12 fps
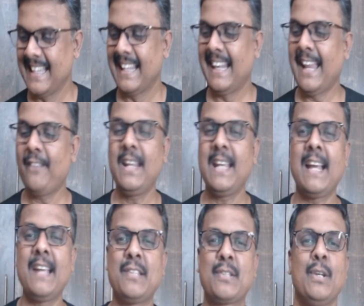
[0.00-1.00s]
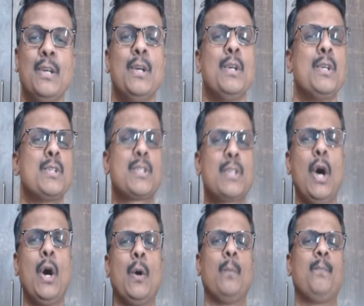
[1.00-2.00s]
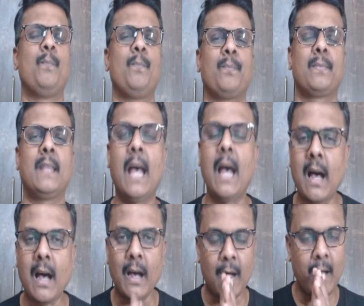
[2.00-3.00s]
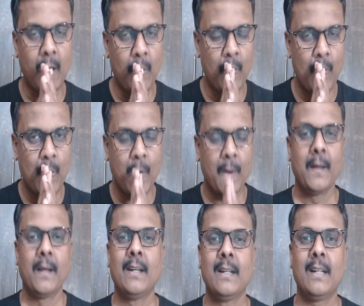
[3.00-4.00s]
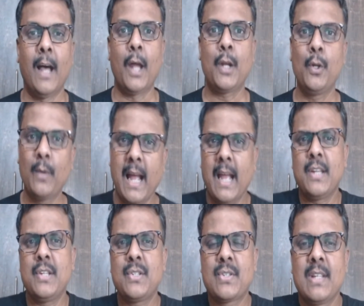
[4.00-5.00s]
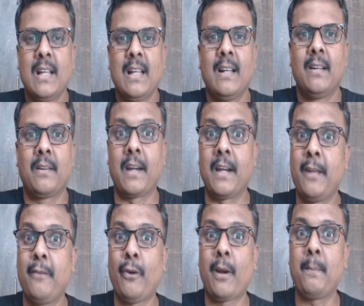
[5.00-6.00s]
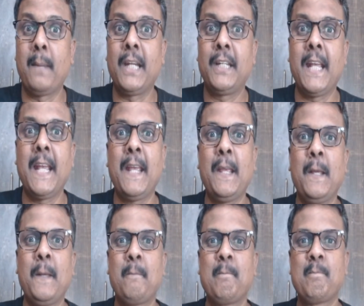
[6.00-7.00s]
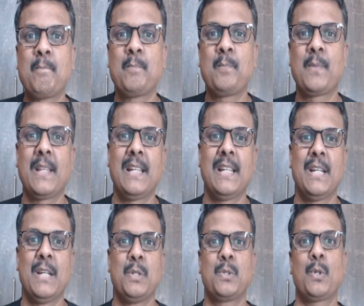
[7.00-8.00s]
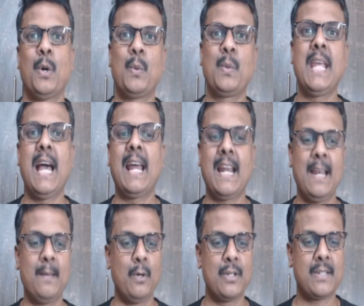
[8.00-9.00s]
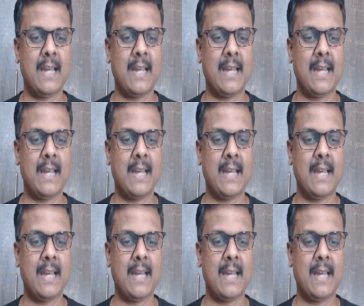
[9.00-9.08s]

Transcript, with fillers: Lovely, guys. So, now, are you guys ready for a mentee? So, we are almost